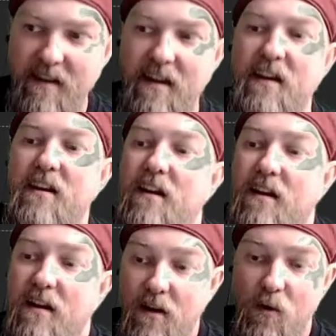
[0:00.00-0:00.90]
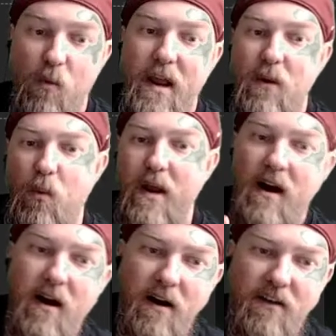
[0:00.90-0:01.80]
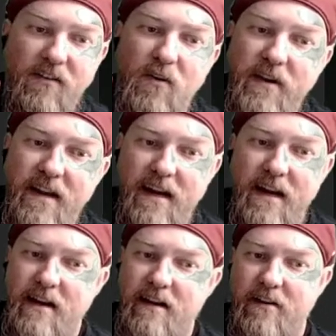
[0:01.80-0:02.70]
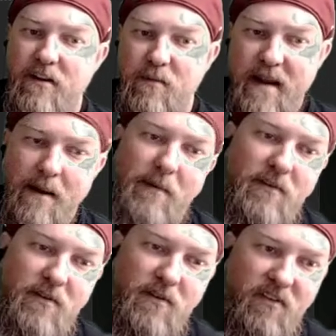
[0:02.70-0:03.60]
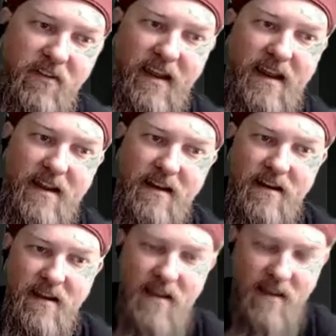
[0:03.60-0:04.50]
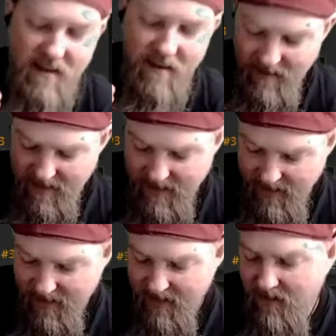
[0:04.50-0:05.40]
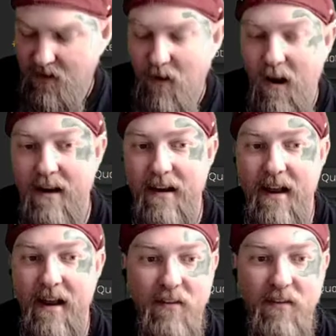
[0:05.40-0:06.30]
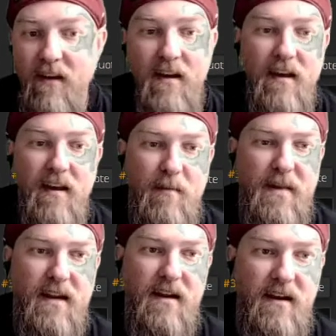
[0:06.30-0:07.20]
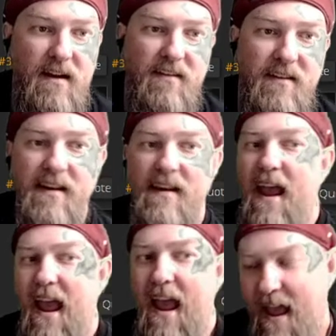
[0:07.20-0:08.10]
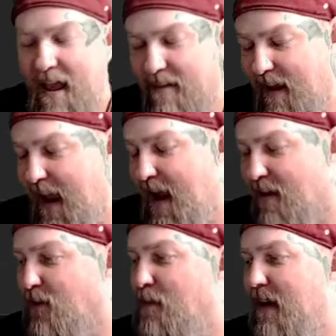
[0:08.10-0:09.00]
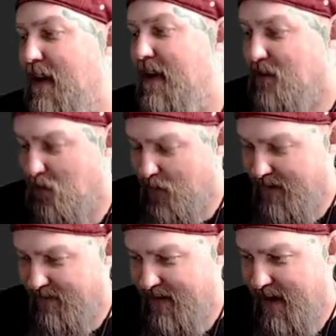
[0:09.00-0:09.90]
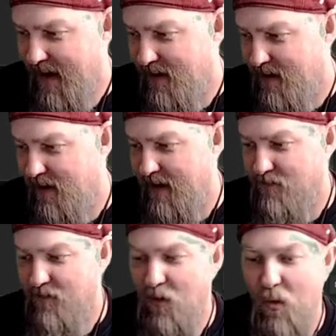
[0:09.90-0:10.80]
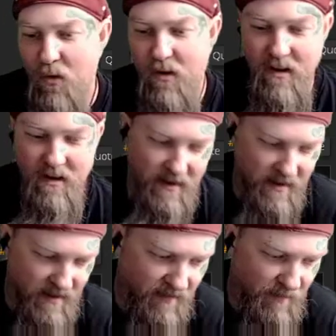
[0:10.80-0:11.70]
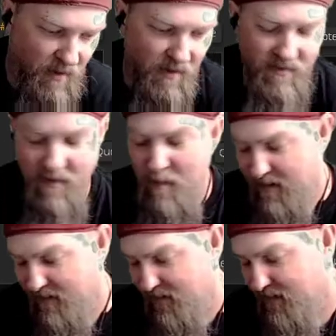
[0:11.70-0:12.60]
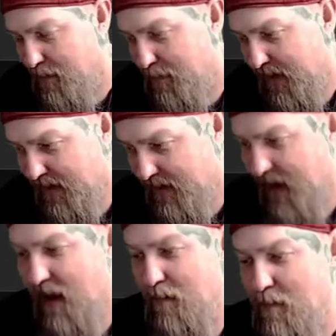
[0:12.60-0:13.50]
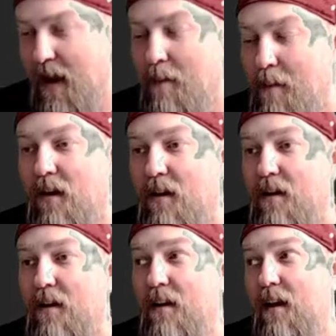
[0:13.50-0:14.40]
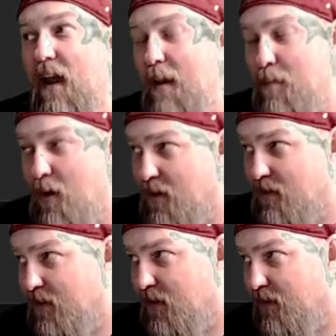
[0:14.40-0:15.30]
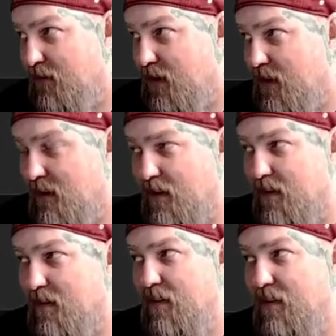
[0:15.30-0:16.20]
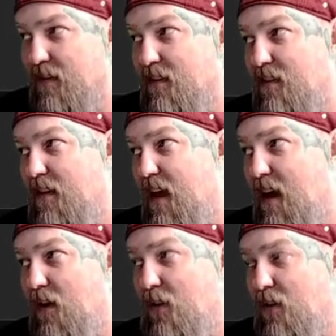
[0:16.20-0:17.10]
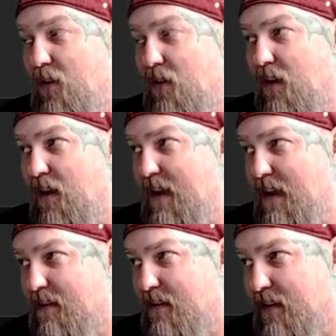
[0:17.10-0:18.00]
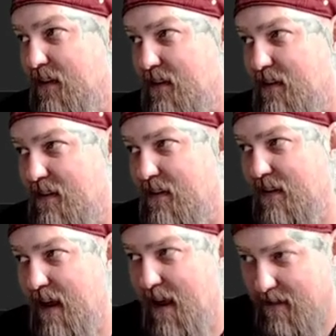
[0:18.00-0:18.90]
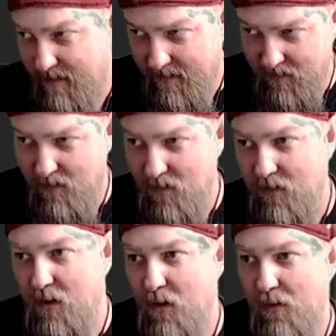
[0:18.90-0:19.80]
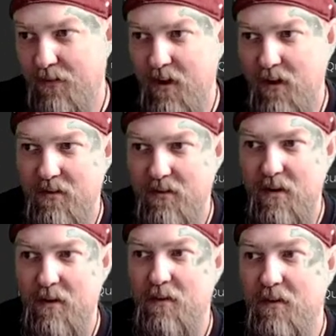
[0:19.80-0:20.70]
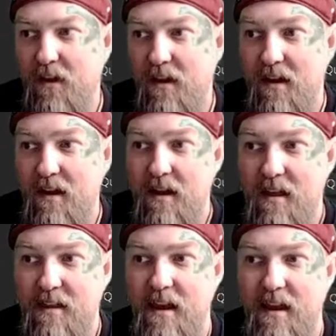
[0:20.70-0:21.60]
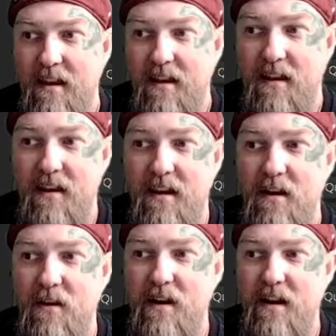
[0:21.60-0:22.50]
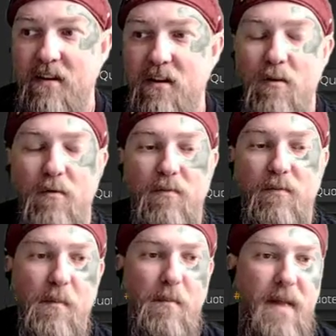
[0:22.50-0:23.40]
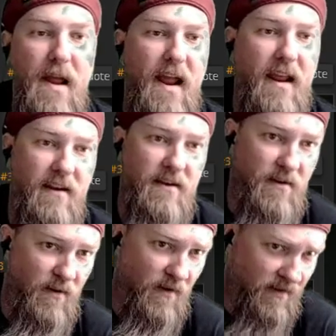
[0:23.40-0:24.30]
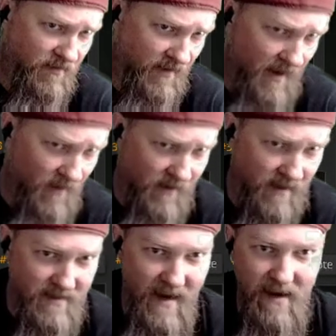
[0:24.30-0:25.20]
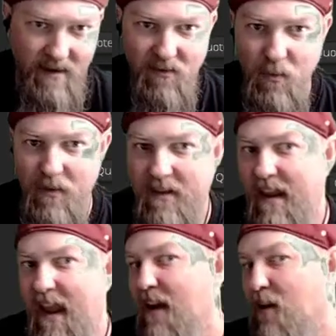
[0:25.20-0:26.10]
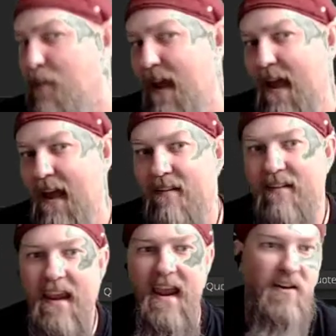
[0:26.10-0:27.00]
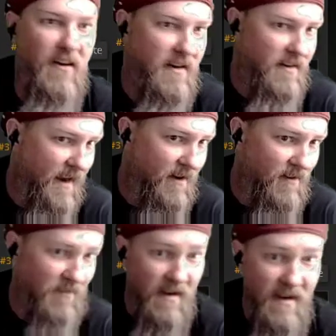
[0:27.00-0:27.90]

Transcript: and then we also need to be able to skin the crocodiles, because as everybody in Louisiana and Florida and parts of Mississippi and Alabama and parts of southeast Texas along the Gulf Coast knows, that you need to make new style containers with gator bags, gator containers,